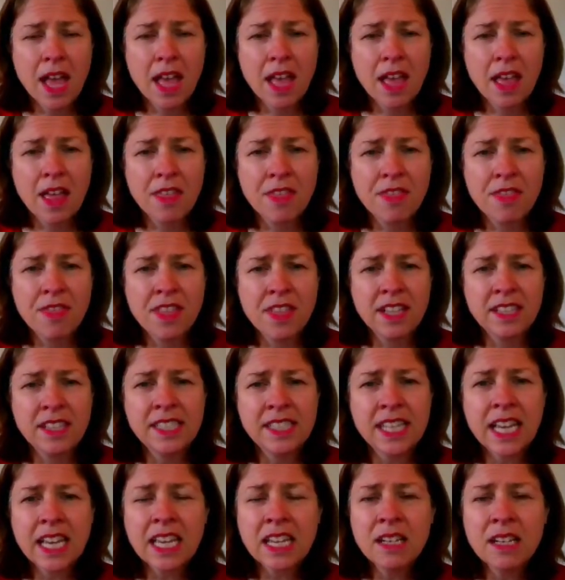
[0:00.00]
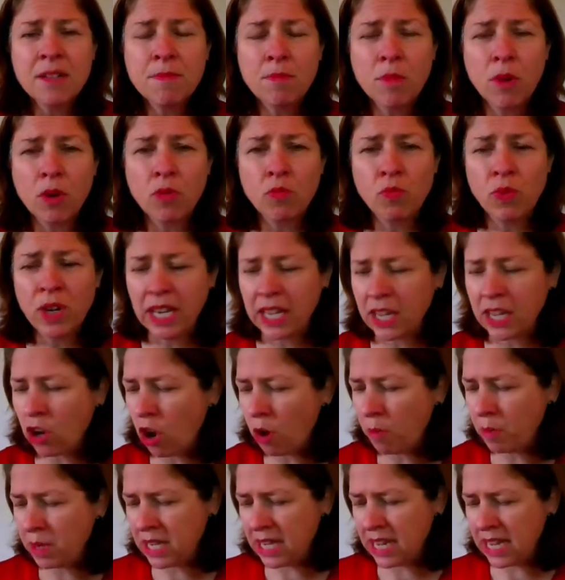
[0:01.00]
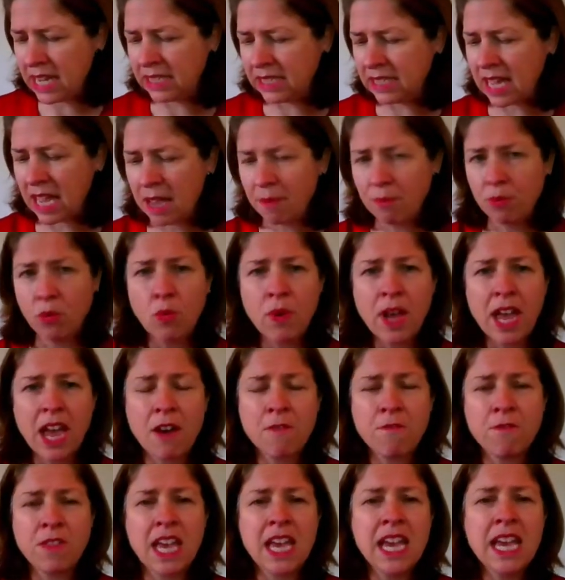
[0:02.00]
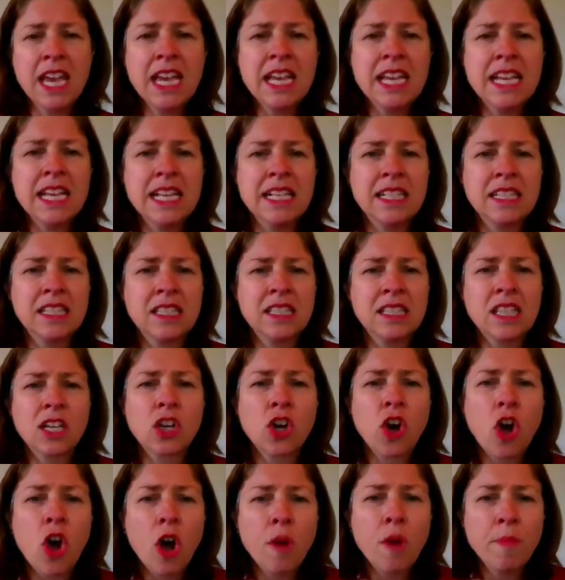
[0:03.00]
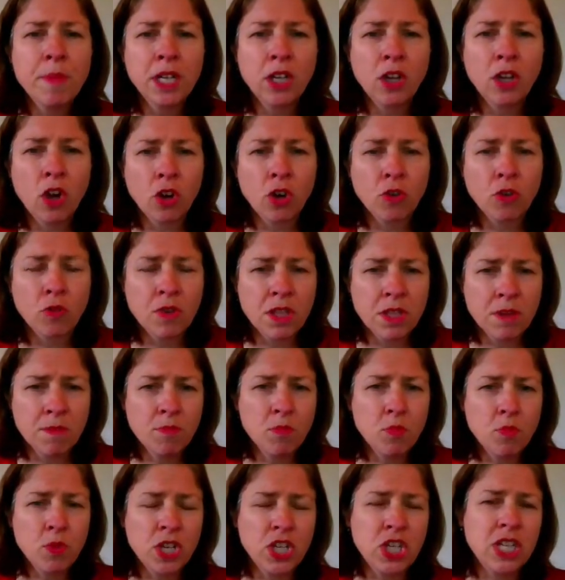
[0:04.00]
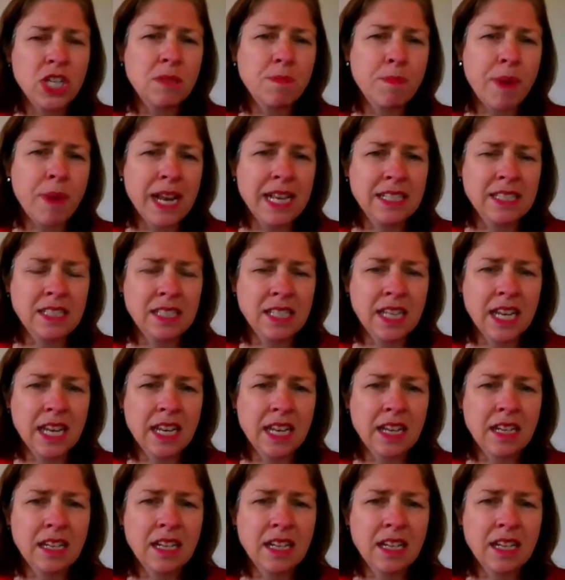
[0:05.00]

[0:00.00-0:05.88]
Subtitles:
The second really common example we have there is the common logarithm, which is base 10.